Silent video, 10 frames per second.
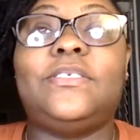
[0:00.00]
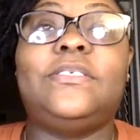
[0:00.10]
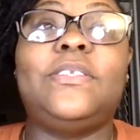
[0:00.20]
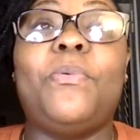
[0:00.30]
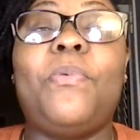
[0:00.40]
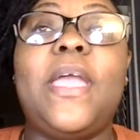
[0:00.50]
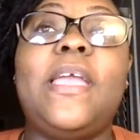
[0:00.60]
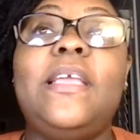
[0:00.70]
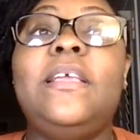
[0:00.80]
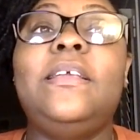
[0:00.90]
the
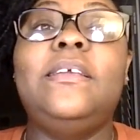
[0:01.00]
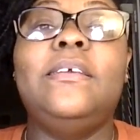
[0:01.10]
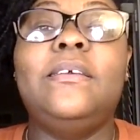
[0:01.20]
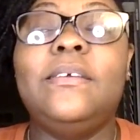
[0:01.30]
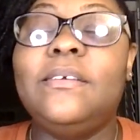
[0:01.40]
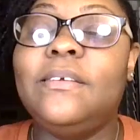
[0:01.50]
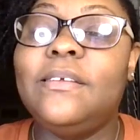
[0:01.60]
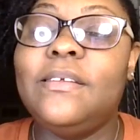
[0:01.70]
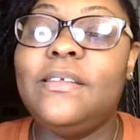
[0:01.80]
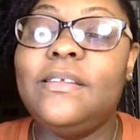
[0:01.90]
way
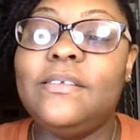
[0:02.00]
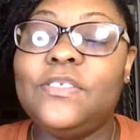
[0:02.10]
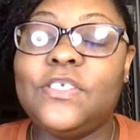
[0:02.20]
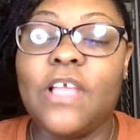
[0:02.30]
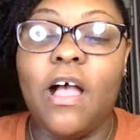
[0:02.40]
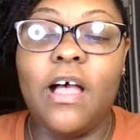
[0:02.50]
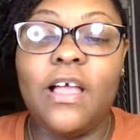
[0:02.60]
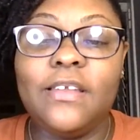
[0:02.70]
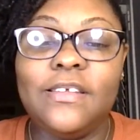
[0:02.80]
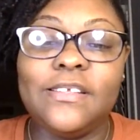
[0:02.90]

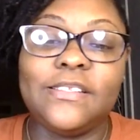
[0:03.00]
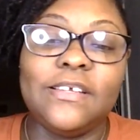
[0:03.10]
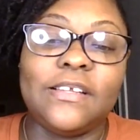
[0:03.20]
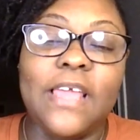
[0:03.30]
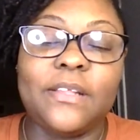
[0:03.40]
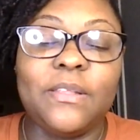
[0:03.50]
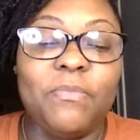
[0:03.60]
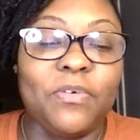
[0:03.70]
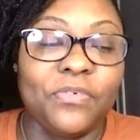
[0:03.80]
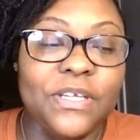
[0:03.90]
John is neglecting
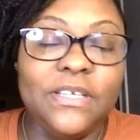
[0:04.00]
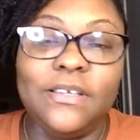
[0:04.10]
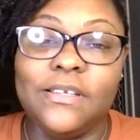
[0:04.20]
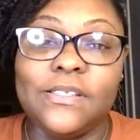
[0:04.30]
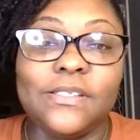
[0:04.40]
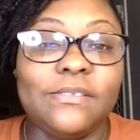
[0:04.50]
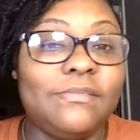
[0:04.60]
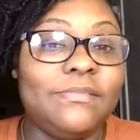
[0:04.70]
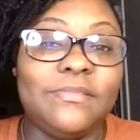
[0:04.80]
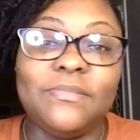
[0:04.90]
Marie is
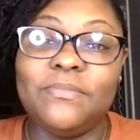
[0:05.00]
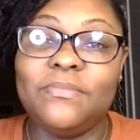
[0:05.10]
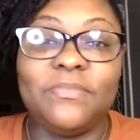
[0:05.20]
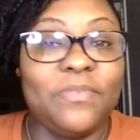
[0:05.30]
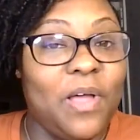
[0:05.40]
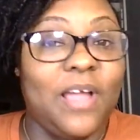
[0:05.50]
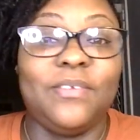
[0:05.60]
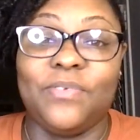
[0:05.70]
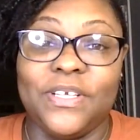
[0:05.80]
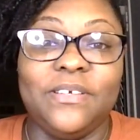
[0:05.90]

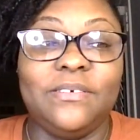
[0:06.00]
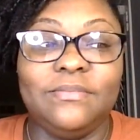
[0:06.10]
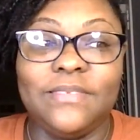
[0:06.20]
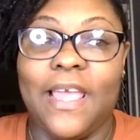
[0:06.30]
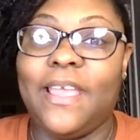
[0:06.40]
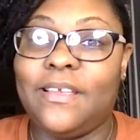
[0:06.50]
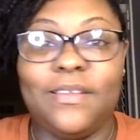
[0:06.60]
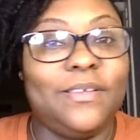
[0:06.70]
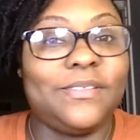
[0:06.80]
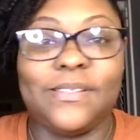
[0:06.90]
unreal. Like,
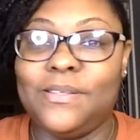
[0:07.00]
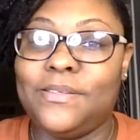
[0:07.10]
it's